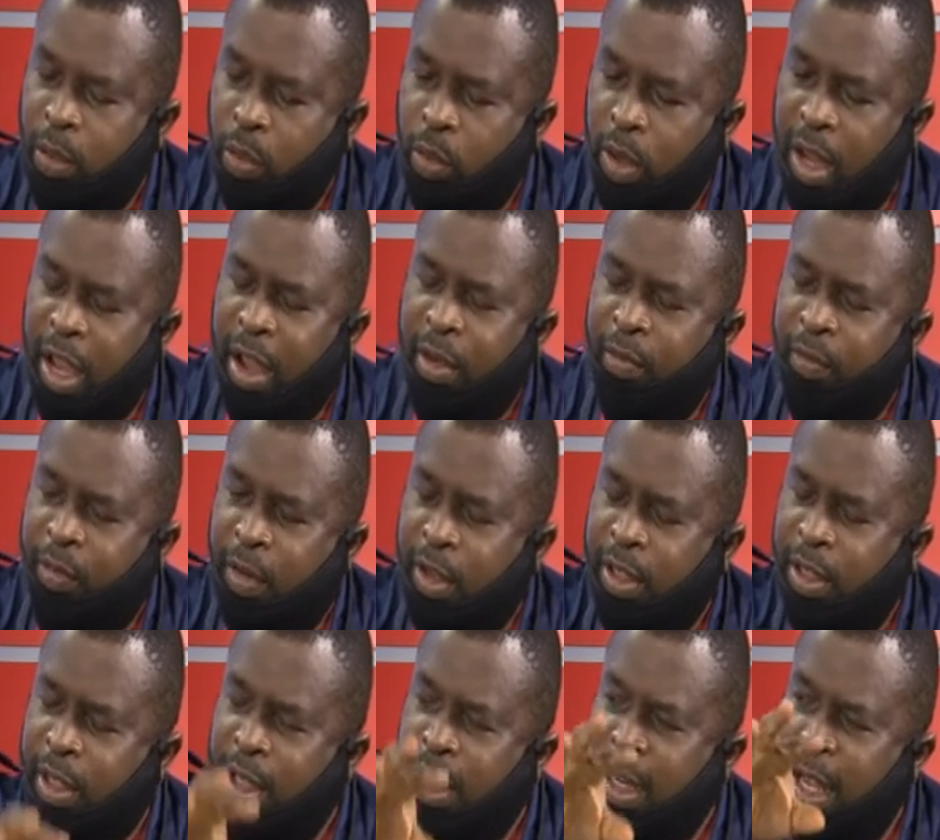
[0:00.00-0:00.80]

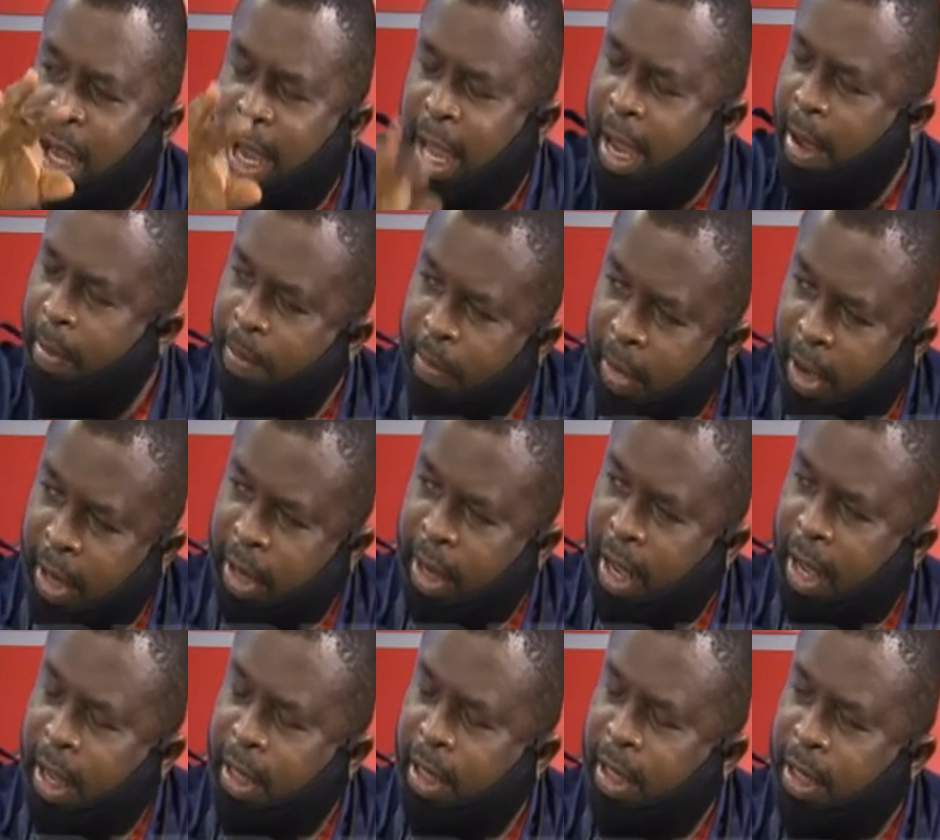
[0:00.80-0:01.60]
Everything
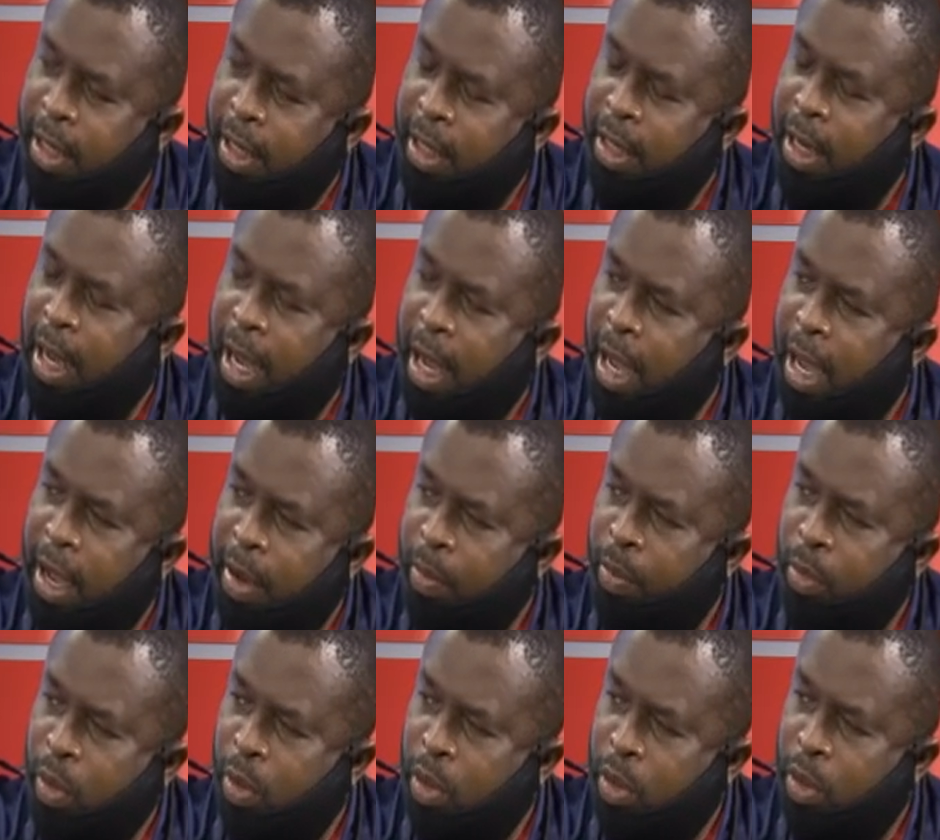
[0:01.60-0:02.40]
embedded in that
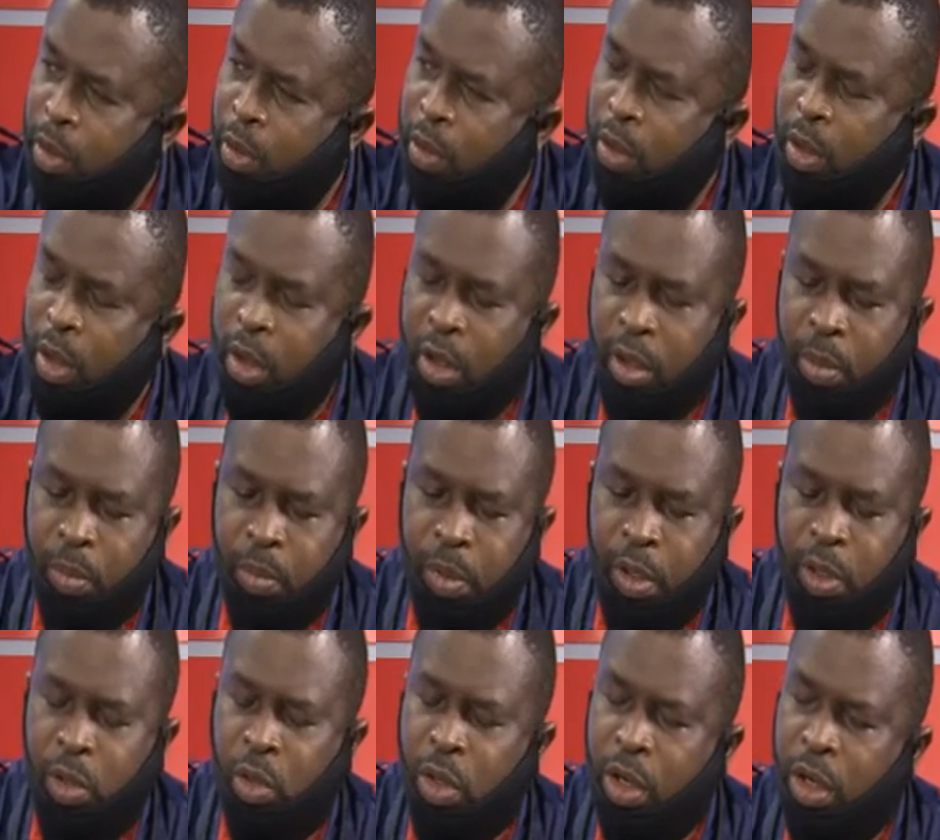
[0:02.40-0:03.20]
MOU
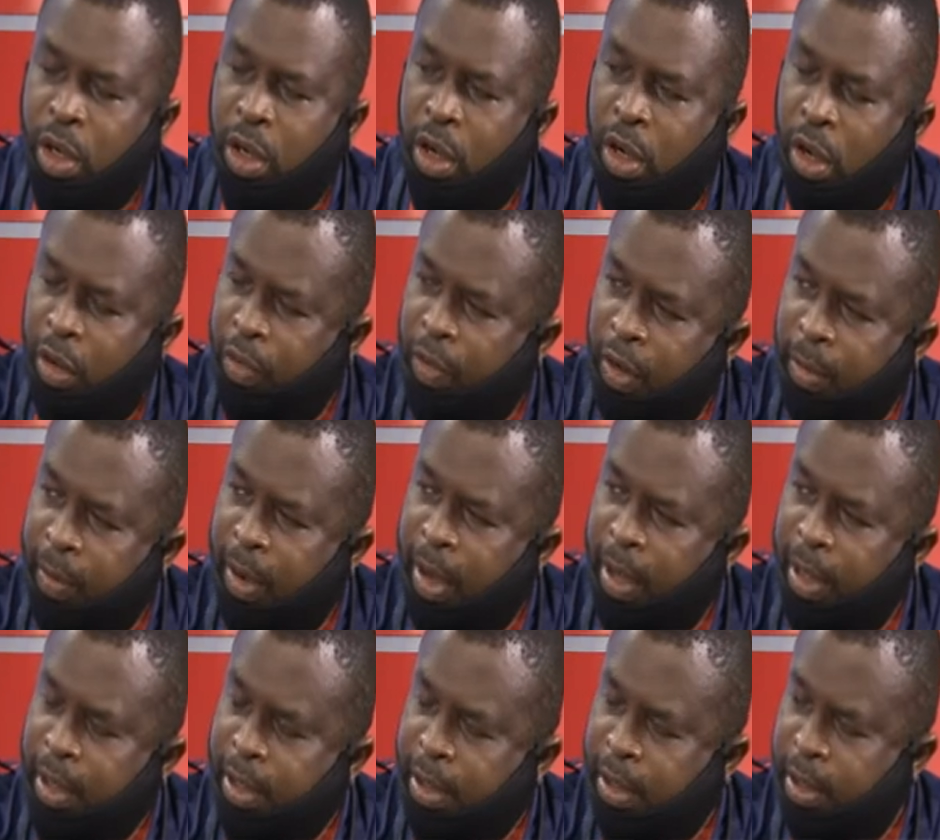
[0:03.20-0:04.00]
between
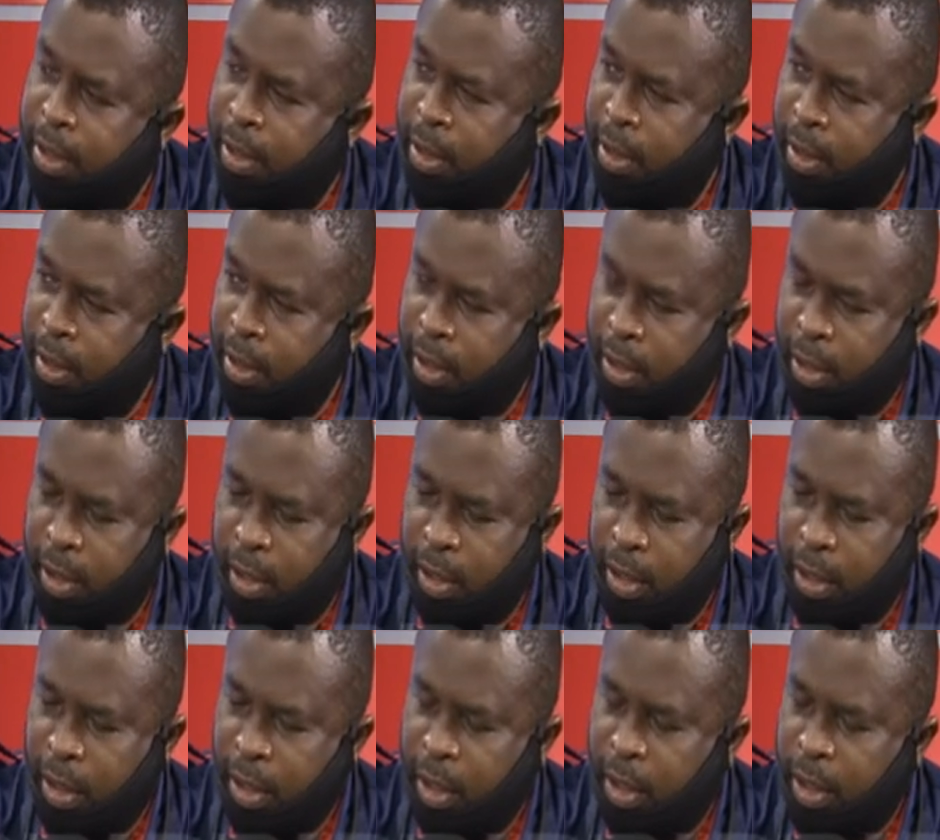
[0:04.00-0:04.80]
governments,
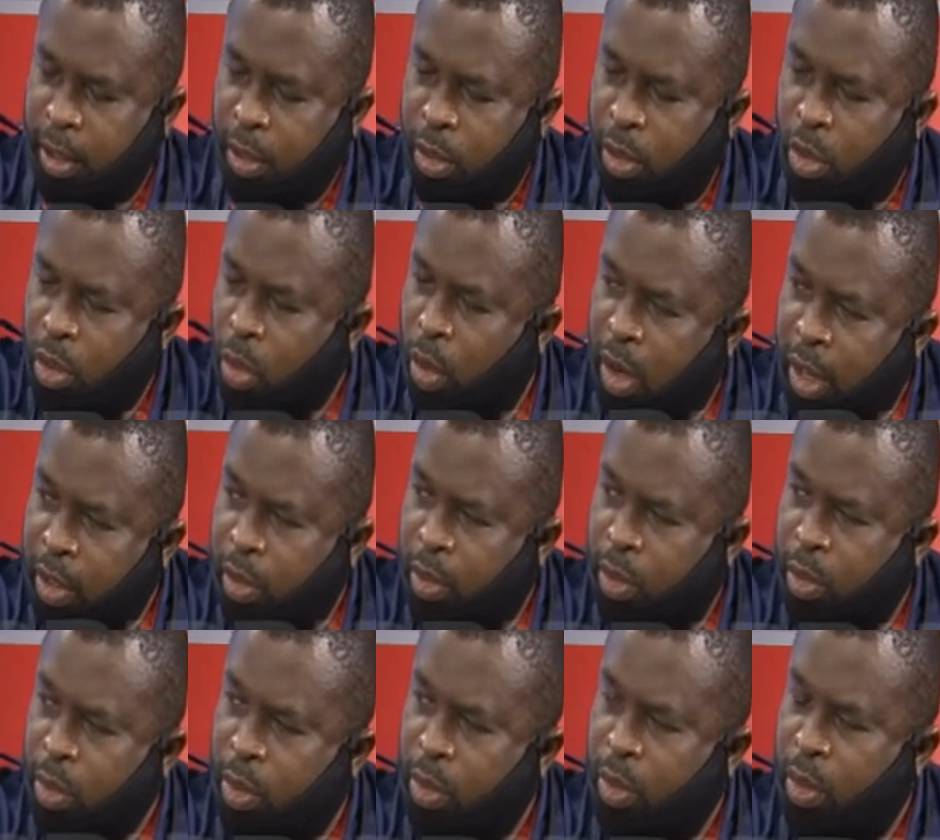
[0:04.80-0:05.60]

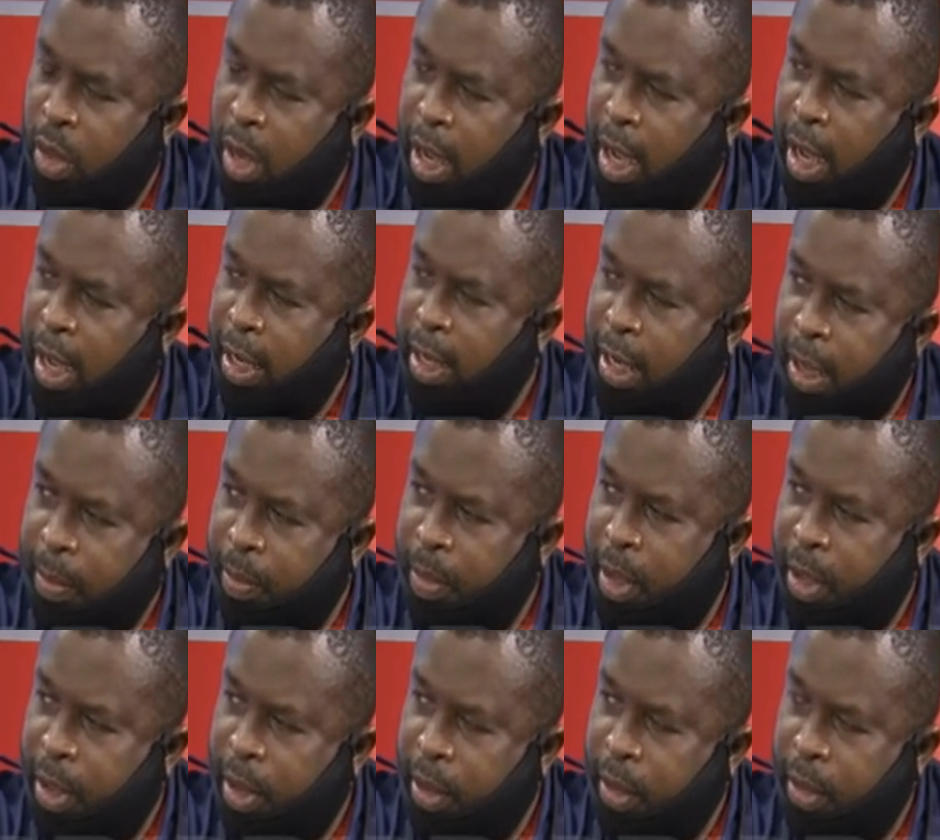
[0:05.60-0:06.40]
JUESU,
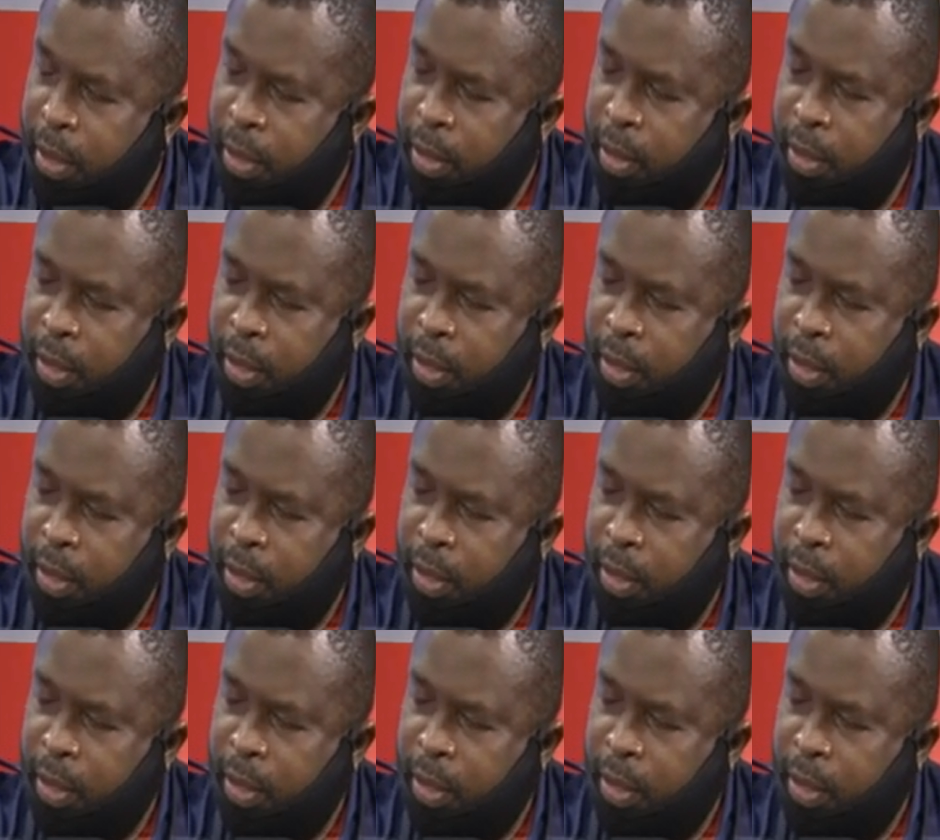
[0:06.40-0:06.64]
NMA,